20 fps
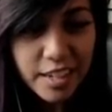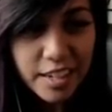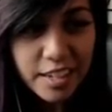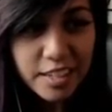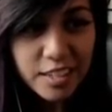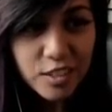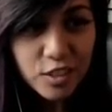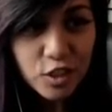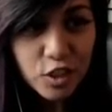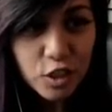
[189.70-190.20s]

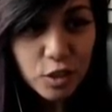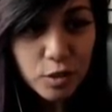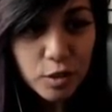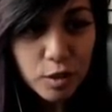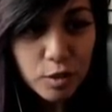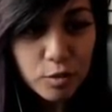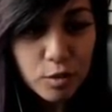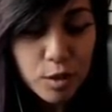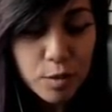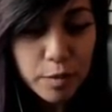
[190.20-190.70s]
and
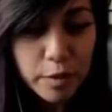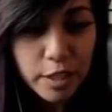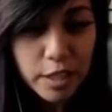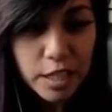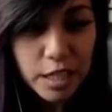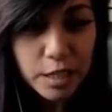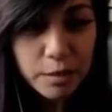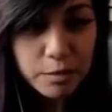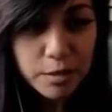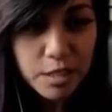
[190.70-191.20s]
Chewy was
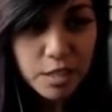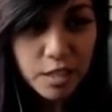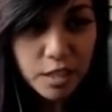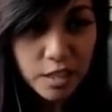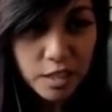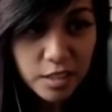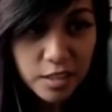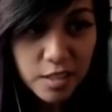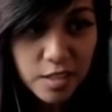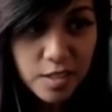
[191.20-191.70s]
playing
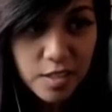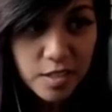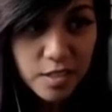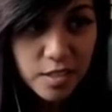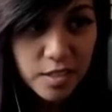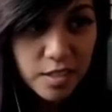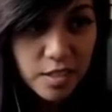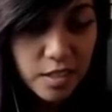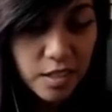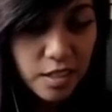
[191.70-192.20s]
Amazons.